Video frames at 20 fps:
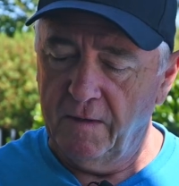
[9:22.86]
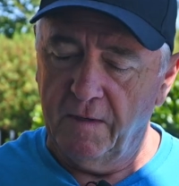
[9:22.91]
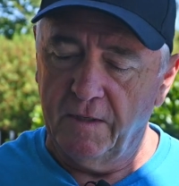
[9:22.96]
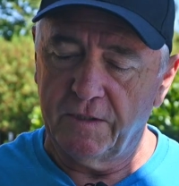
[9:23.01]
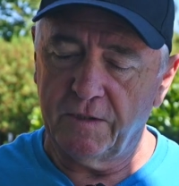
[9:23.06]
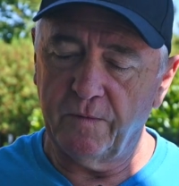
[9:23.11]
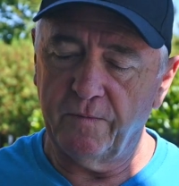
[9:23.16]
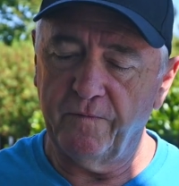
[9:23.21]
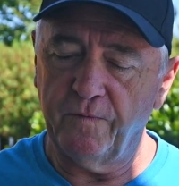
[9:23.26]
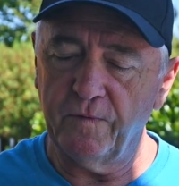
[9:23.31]

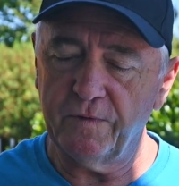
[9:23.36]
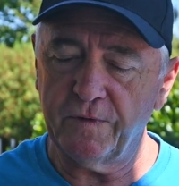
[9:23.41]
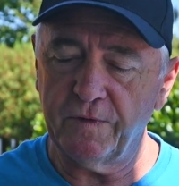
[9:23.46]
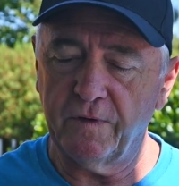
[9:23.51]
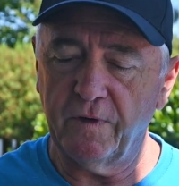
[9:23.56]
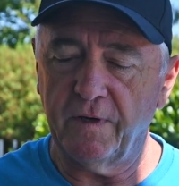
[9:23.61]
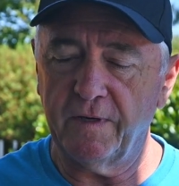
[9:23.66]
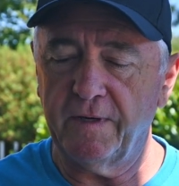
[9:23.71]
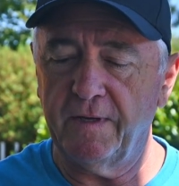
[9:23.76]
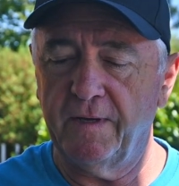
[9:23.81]
So we've also
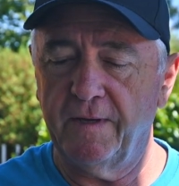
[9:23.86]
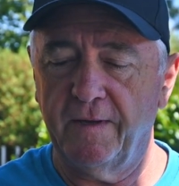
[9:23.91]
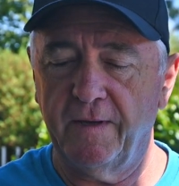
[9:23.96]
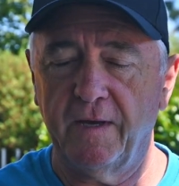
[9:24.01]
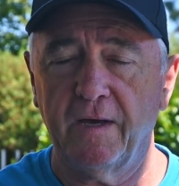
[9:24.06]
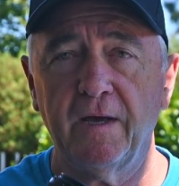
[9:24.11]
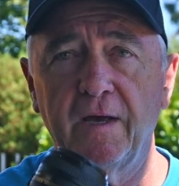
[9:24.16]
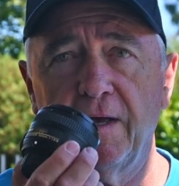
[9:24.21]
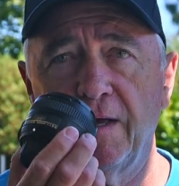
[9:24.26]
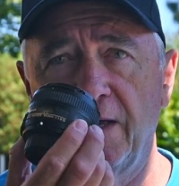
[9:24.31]
got
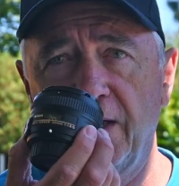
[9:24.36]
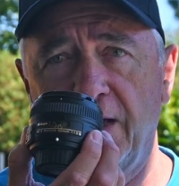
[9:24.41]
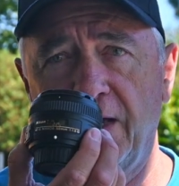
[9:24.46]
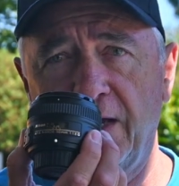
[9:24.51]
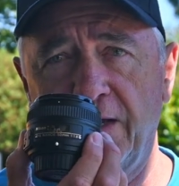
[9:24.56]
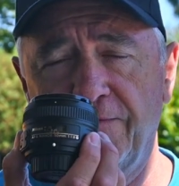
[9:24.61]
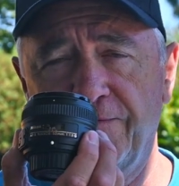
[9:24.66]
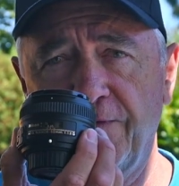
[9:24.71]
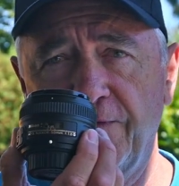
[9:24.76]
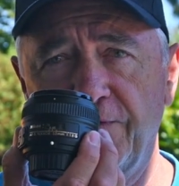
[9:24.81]

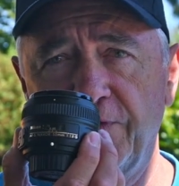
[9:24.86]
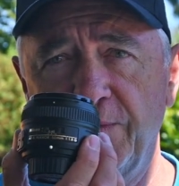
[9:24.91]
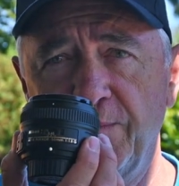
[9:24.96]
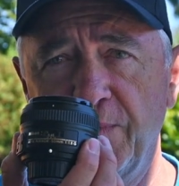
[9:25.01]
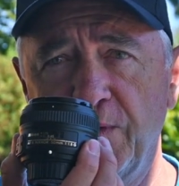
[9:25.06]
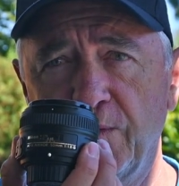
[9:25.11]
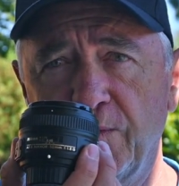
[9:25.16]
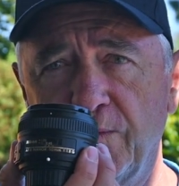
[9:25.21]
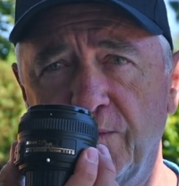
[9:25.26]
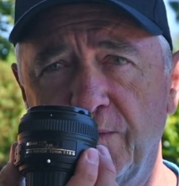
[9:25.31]
a
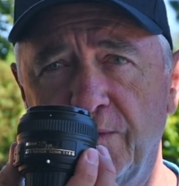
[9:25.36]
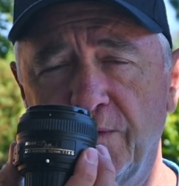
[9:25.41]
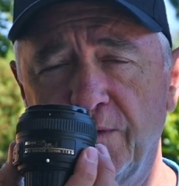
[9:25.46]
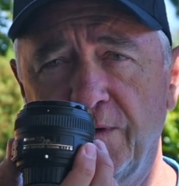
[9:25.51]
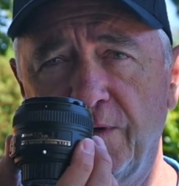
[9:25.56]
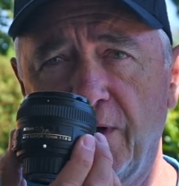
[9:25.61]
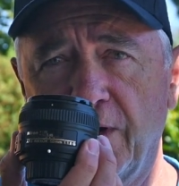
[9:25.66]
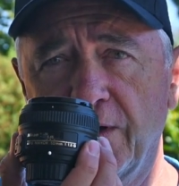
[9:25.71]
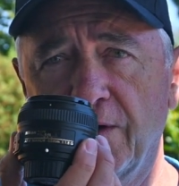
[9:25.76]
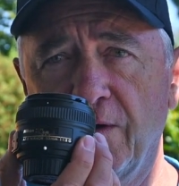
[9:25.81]
50mm
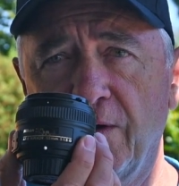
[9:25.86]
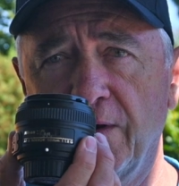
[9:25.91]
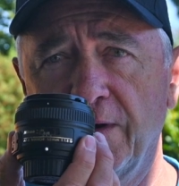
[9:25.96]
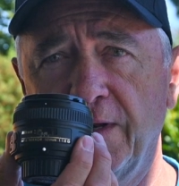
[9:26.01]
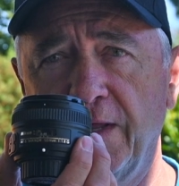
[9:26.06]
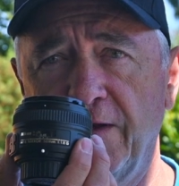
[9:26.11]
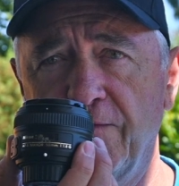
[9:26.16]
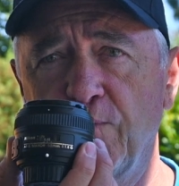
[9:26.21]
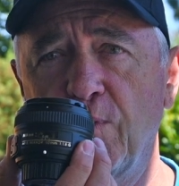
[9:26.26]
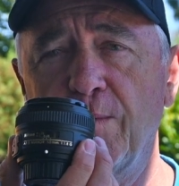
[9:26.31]
Nikon
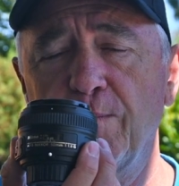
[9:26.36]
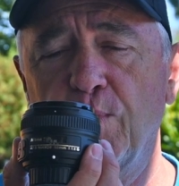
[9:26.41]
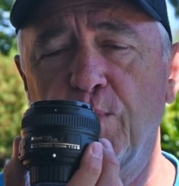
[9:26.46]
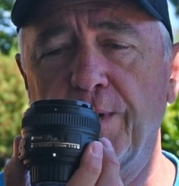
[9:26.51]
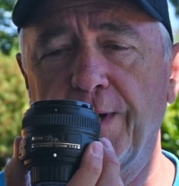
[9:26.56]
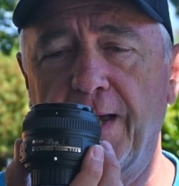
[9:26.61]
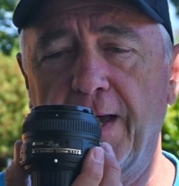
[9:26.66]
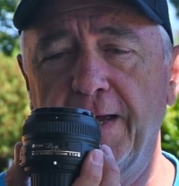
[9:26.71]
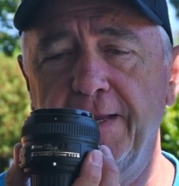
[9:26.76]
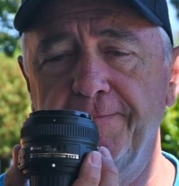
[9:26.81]

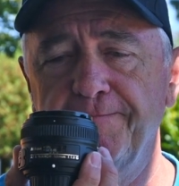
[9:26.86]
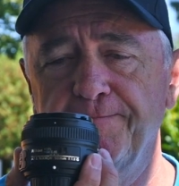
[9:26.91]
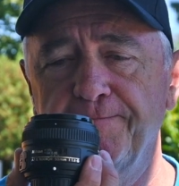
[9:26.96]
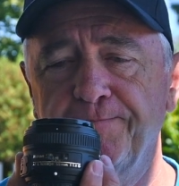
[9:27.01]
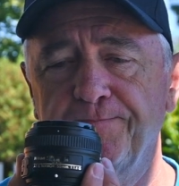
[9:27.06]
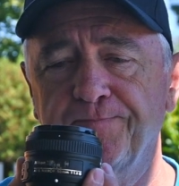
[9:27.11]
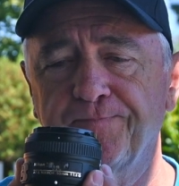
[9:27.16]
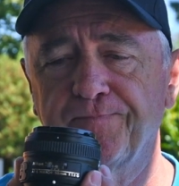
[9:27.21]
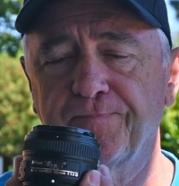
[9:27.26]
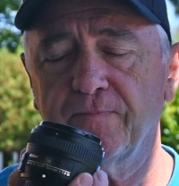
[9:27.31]
F1.8
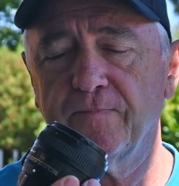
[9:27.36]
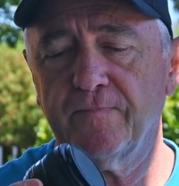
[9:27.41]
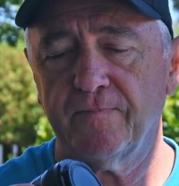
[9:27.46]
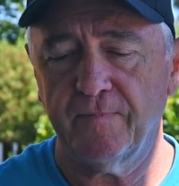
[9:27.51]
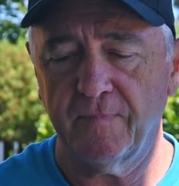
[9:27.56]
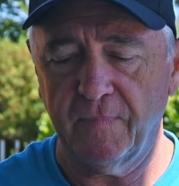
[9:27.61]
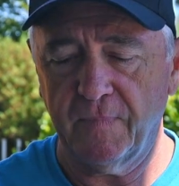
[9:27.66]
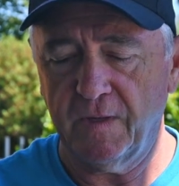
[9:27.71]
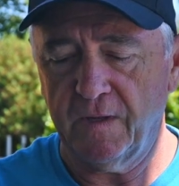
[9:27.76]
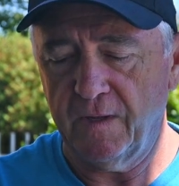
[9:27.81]

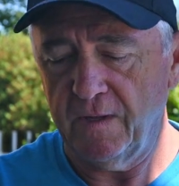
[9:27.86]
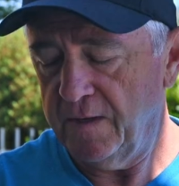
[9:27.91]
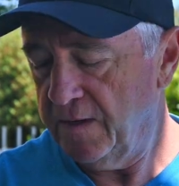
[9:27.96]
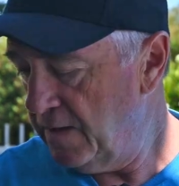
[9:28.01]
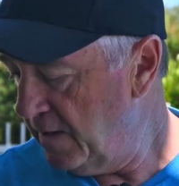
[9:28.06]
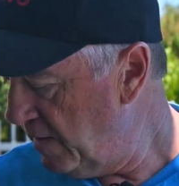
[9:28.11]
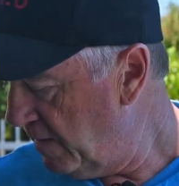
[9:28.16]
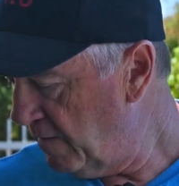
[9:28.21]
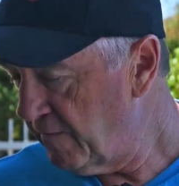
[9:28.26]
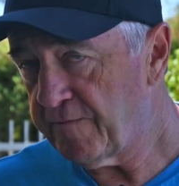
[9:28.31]

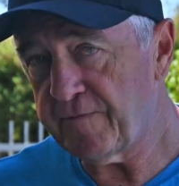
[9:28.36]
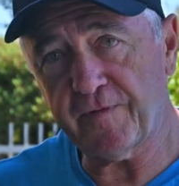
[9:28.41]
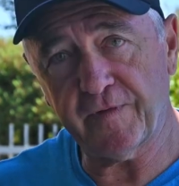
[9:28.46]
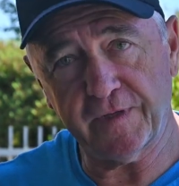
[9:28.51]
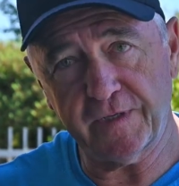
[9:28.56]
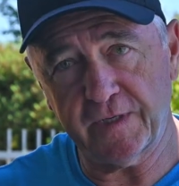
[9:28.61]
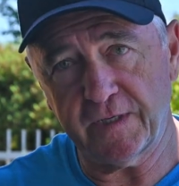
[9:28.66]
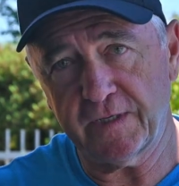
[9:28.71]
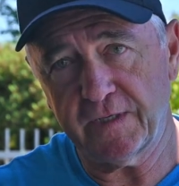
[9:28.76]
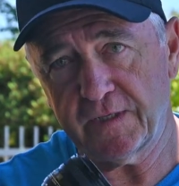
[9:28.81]
for
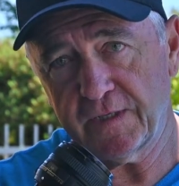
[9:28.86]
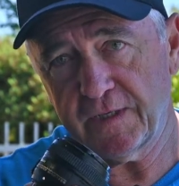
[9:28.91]
the